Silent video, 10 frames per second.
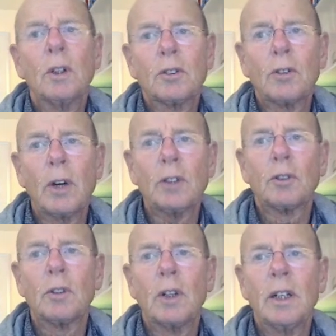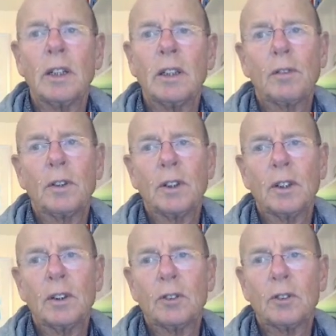structure and
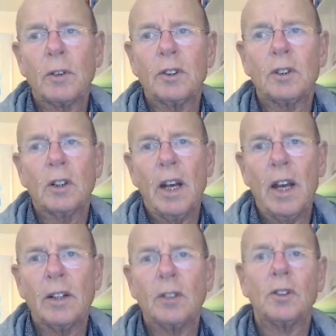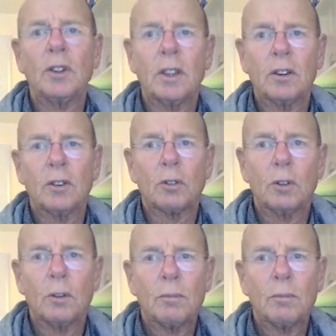the stress-energy tensor.